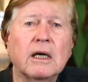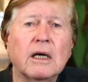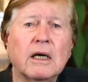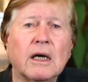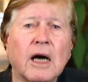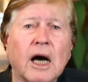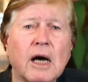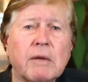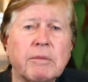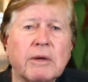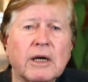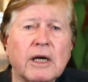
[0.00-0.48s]

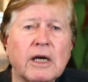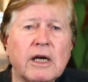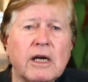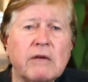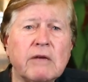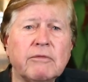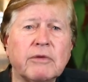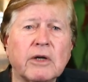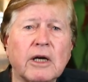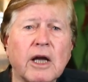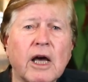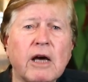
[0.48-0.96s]
I
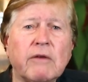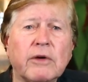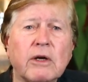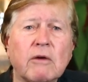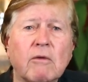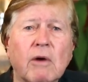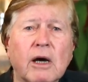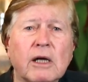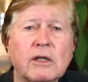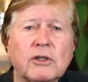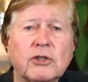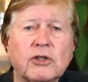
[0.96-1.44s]
believe that
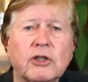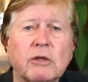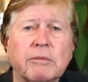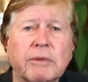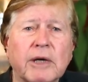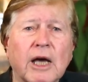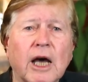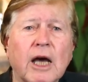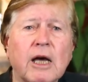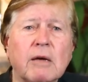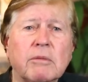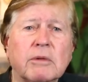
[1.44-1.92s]
everyone should
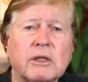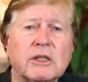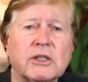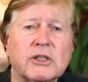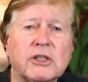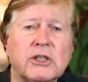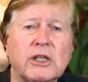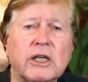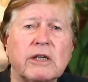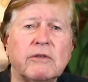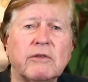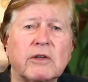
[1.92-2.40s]
be able to
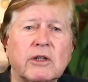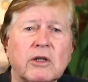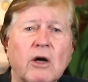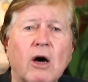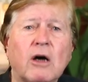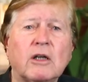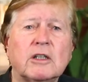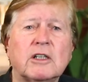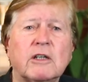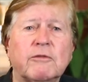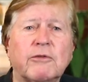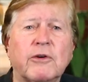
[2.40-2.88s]
see the
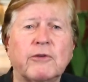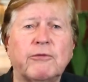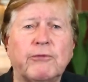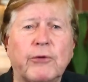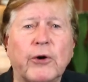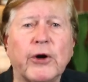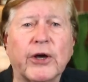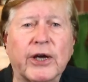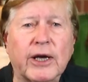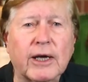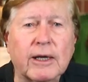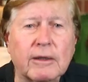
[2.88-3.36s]
doctor for
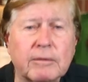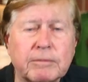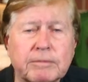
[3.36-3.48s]
free.